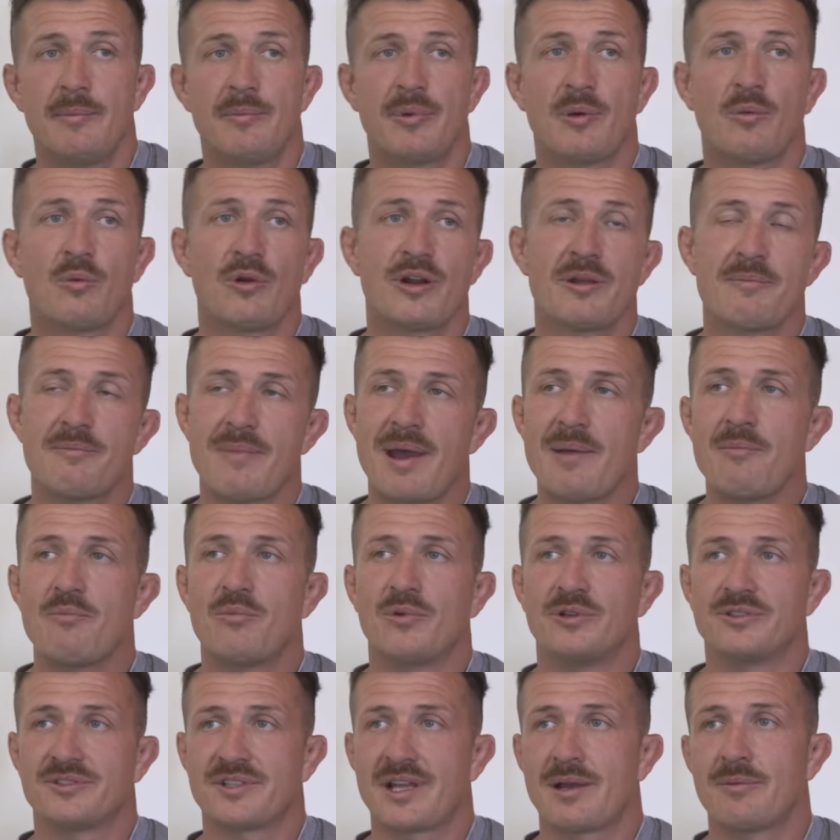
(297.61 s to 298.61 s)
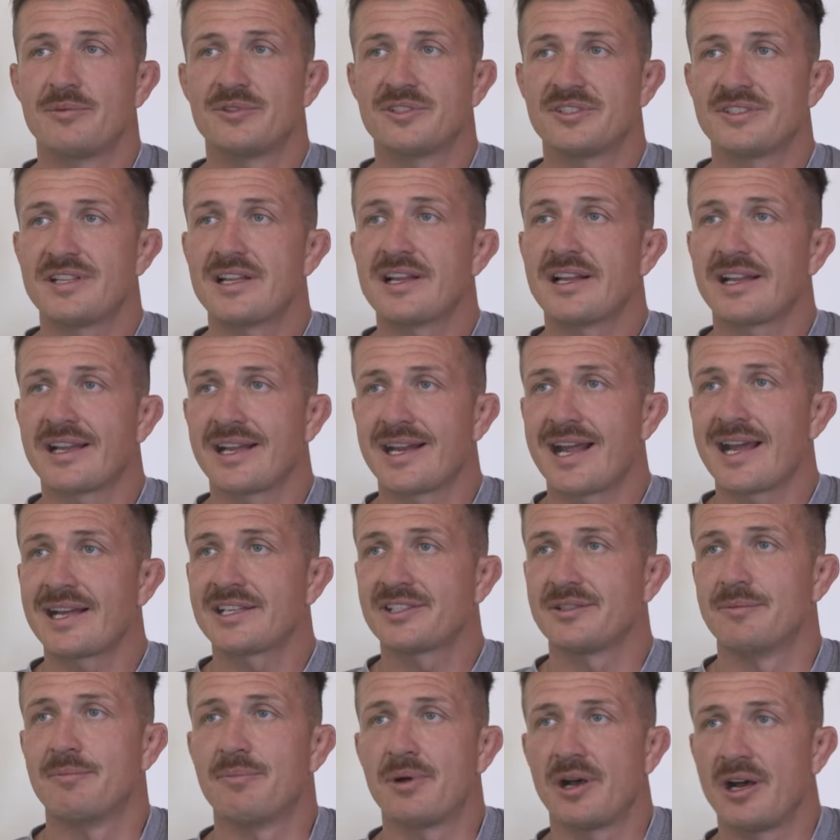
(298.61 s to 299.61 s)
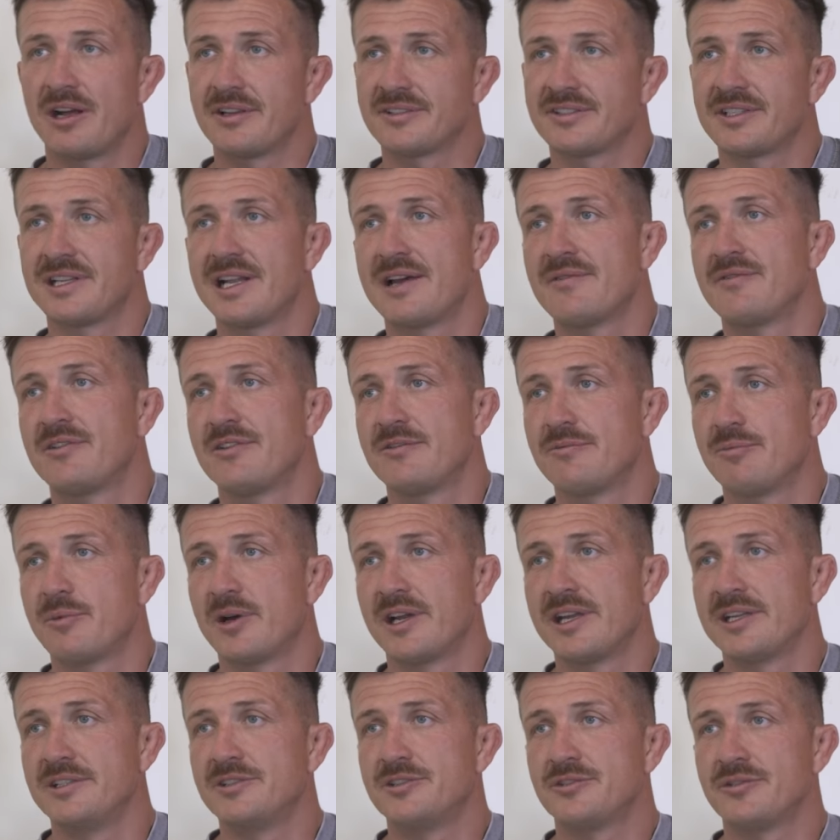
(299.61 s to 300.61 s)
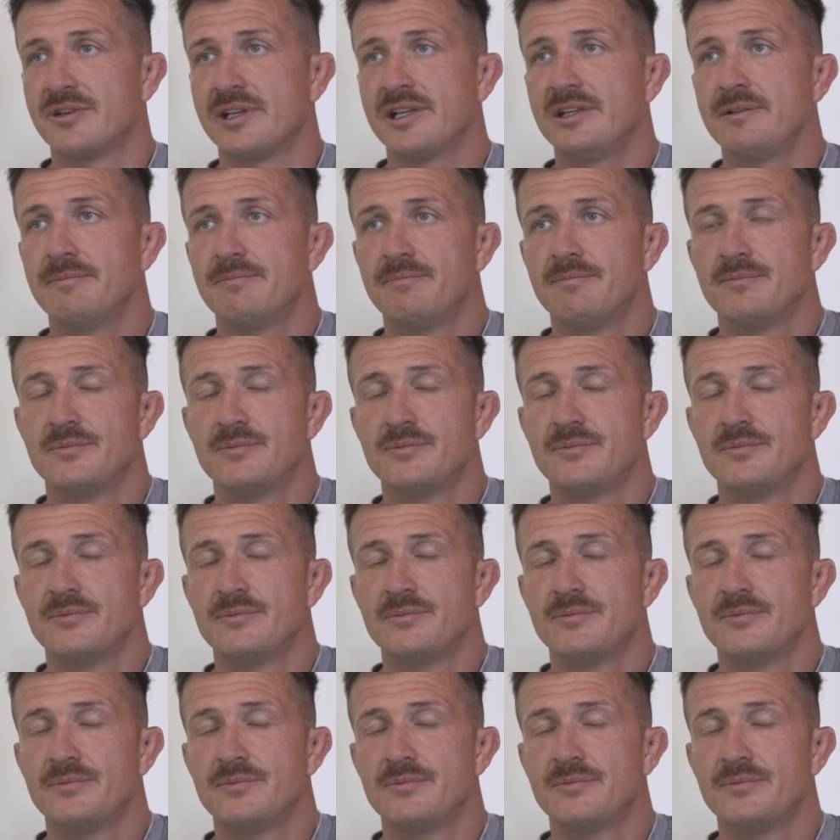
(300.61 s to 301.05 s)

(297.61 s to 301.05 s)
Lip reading: But what it meant was there was still a connection past the level of my injury.